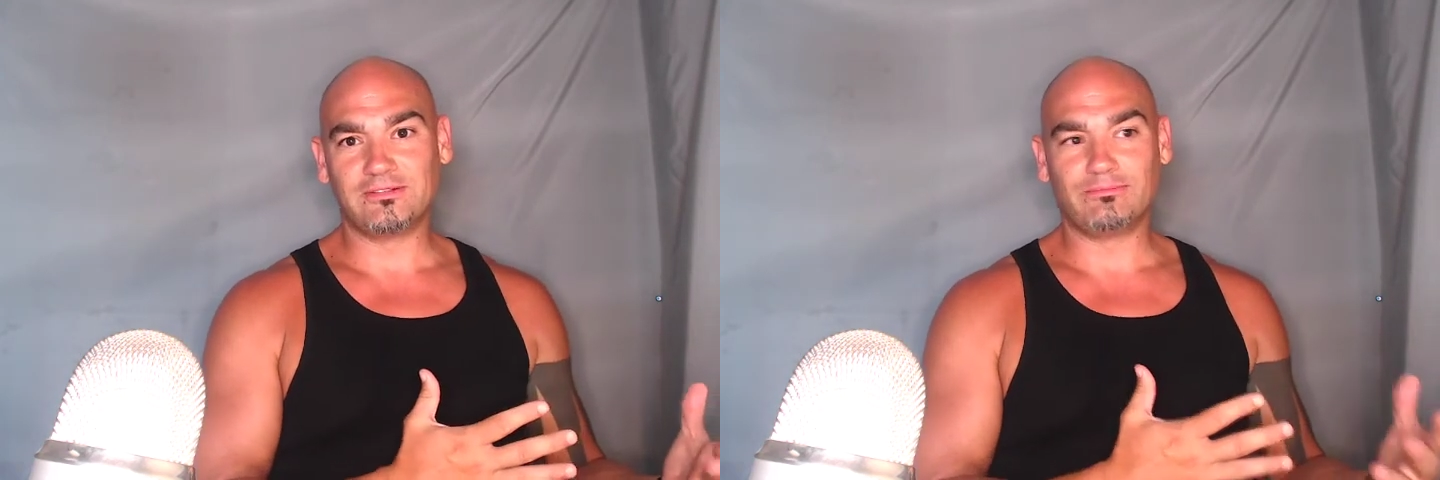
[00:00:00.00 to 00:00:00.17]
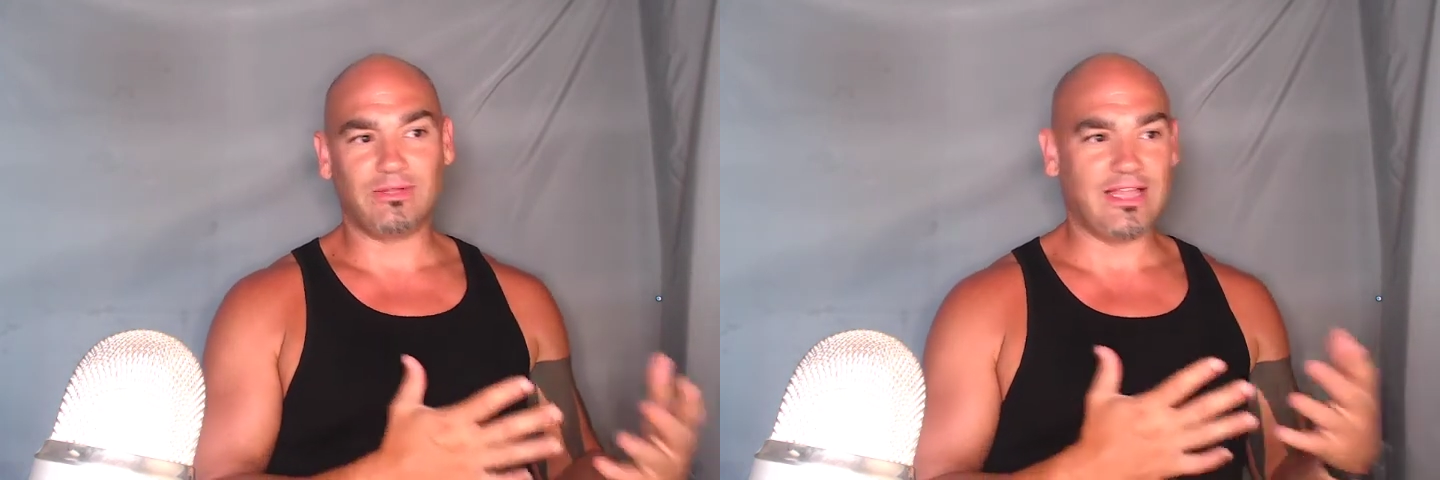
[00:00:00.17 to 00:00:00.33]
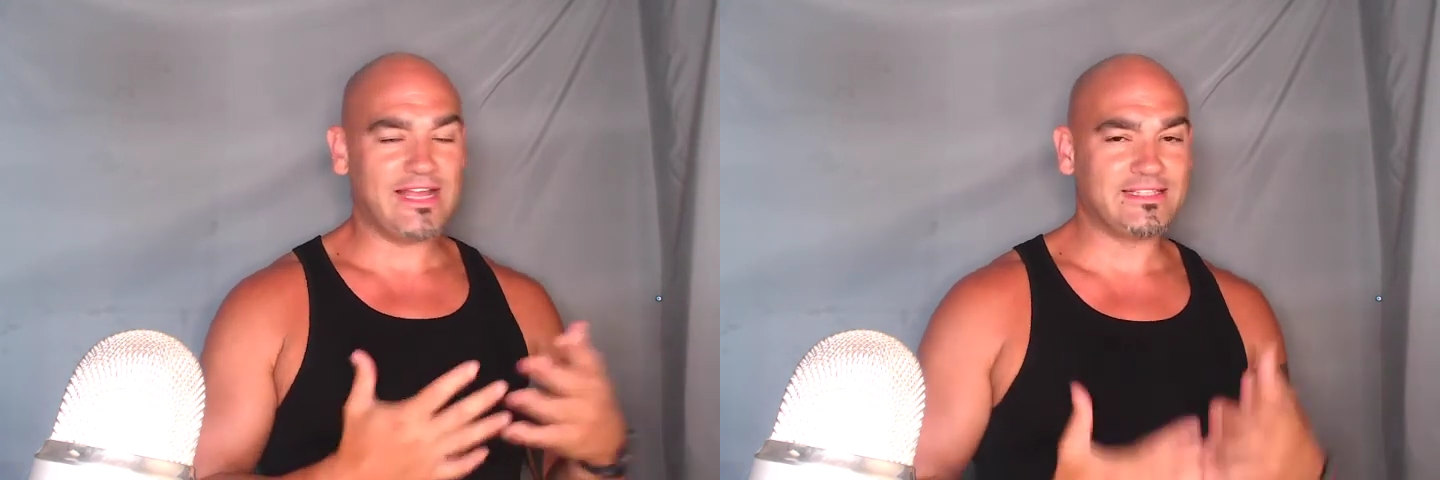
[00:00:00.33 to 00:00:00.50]

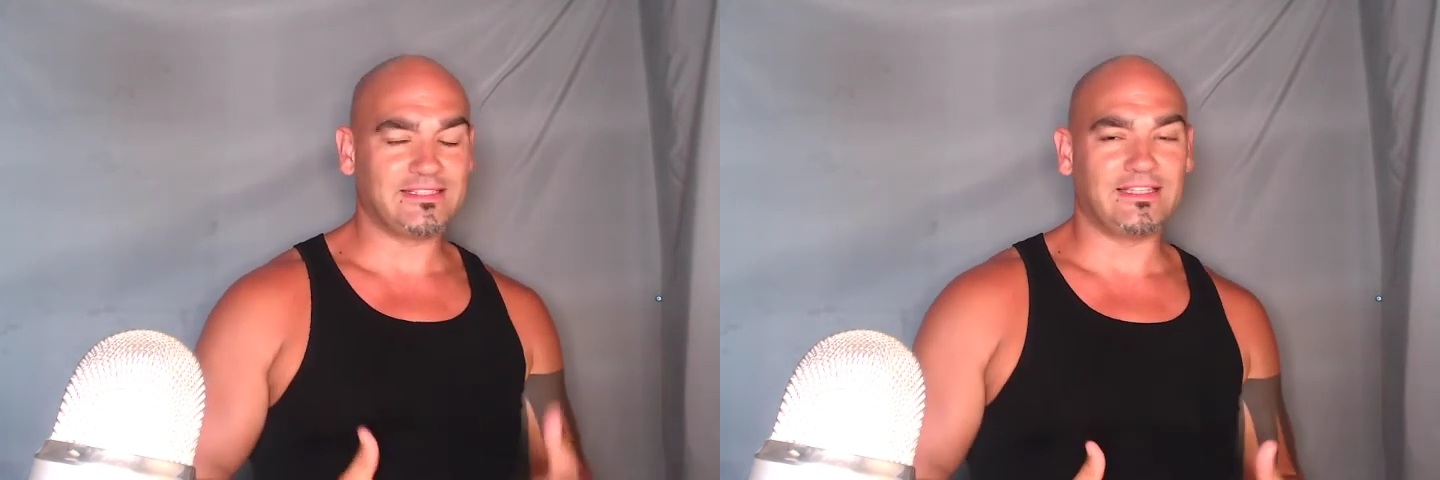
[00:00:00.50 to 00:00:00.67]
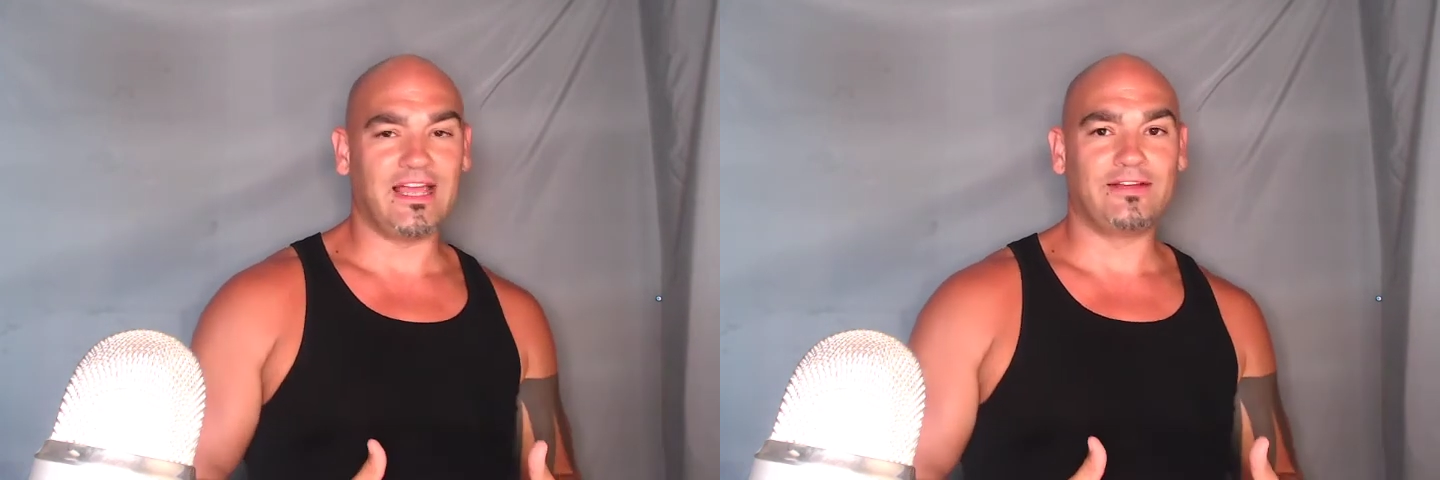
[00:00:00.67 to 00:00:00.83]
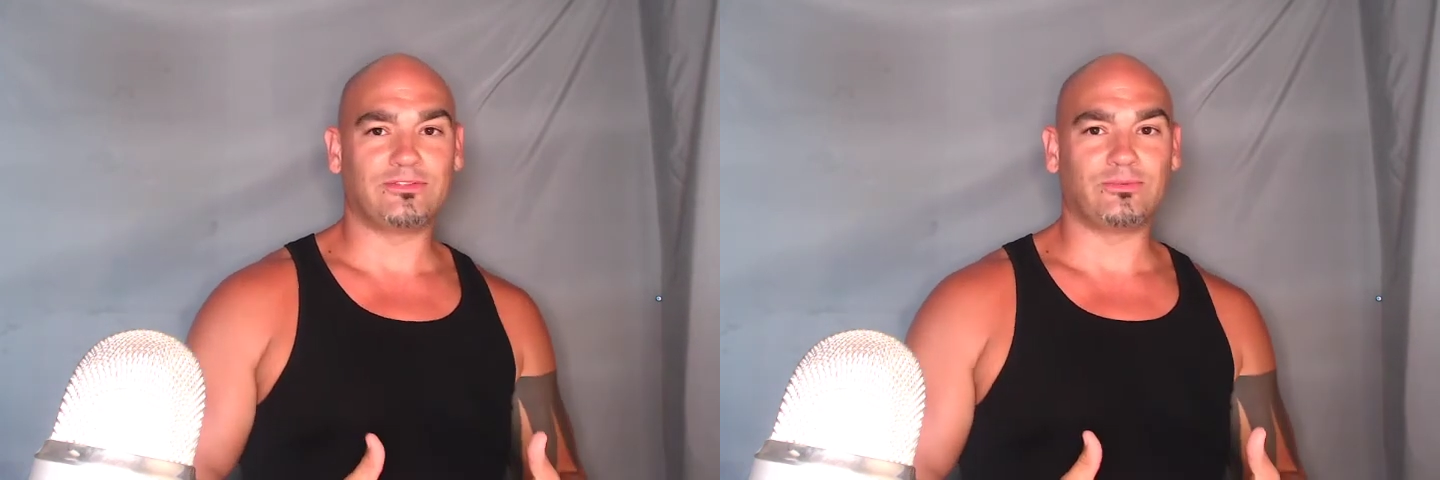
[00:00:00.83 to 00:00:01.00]
plants'
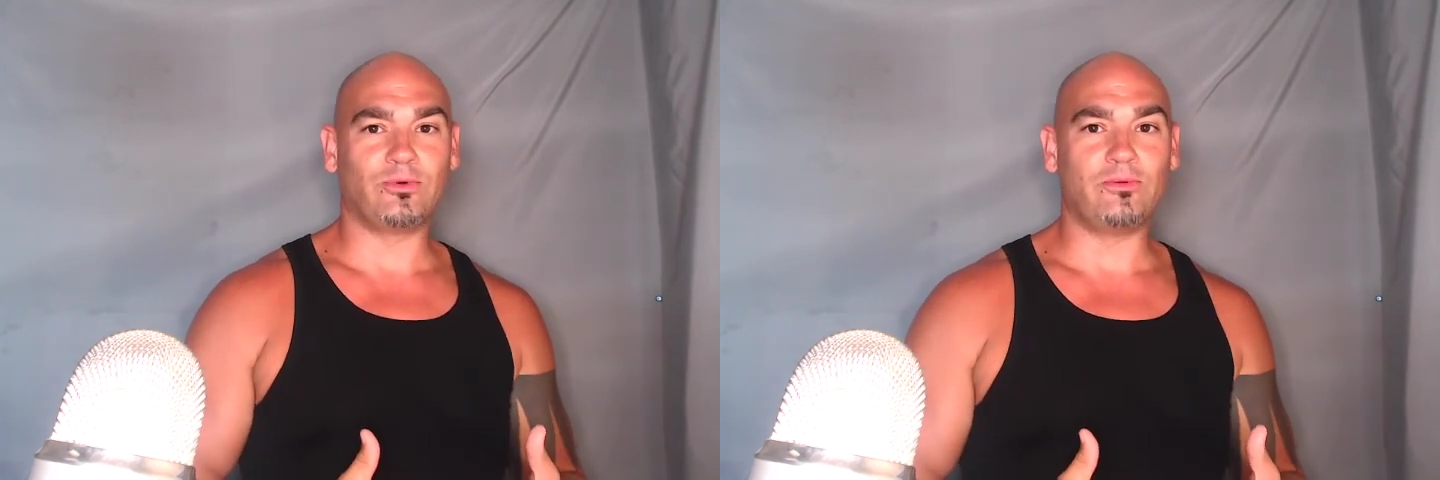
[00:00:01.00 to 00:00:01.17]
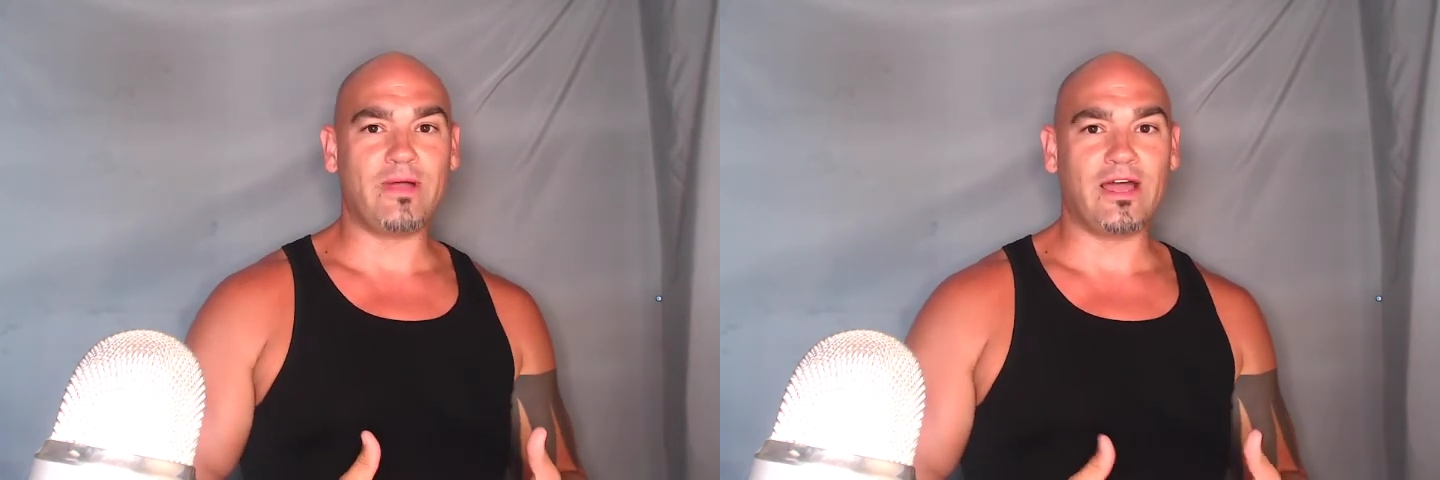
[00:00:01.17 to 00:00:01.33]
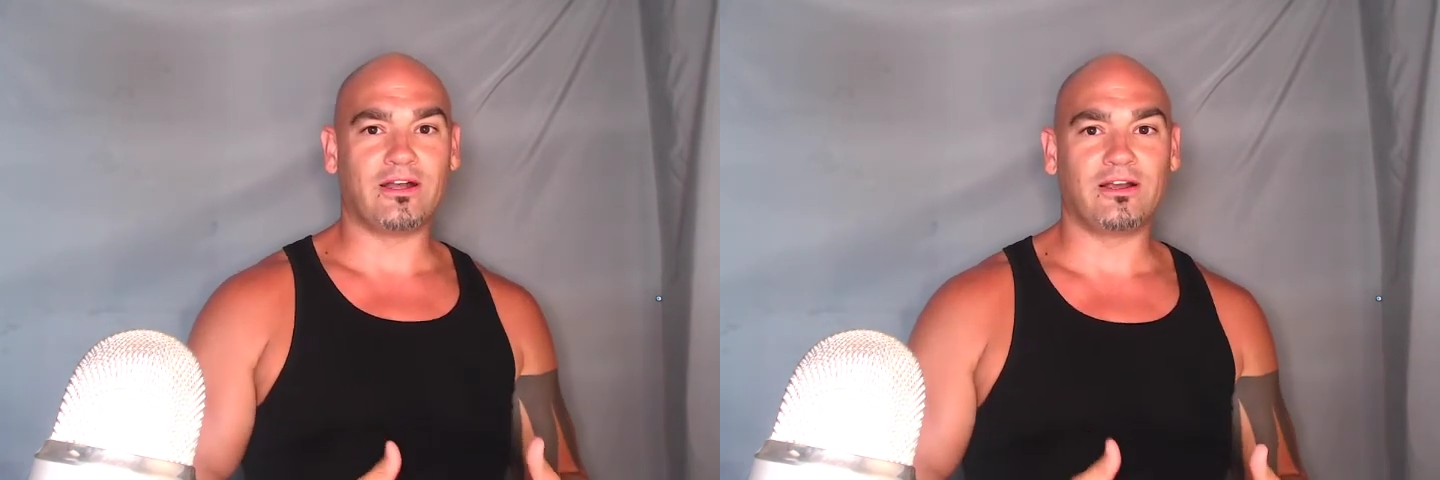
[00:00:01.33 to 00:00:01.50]
lives will
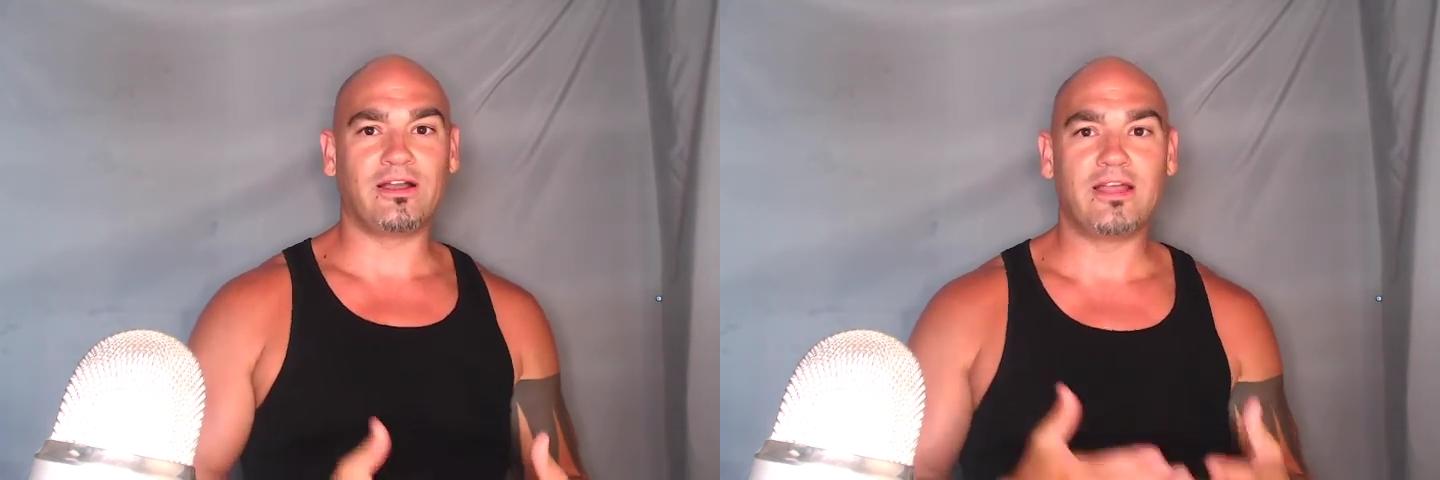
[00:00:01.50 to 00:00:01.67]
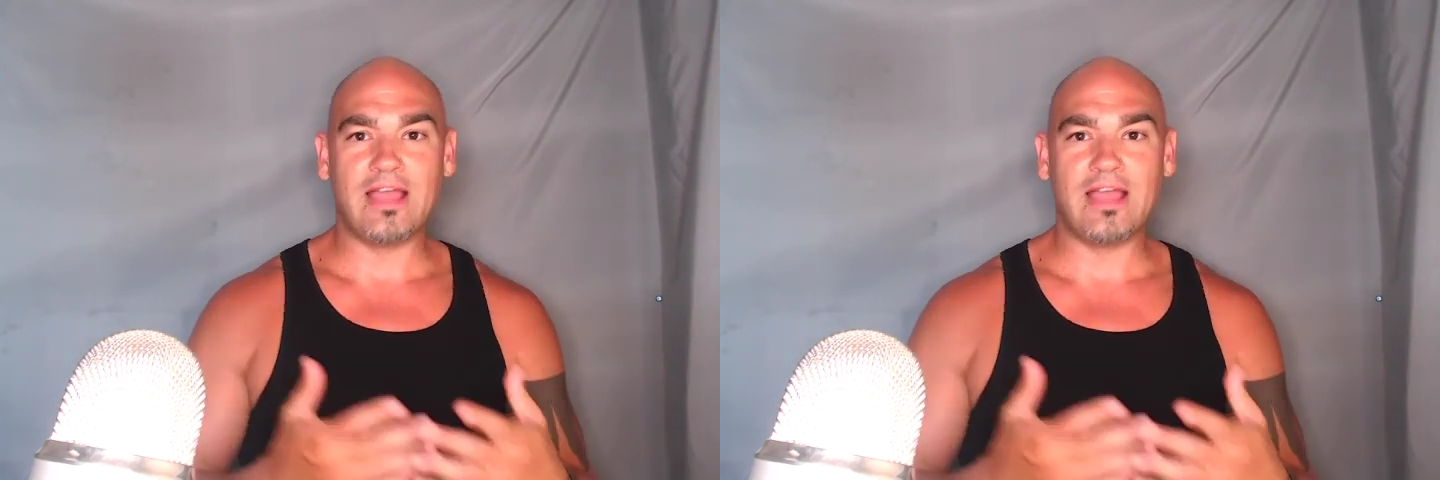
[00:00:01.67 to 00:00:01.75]
matter.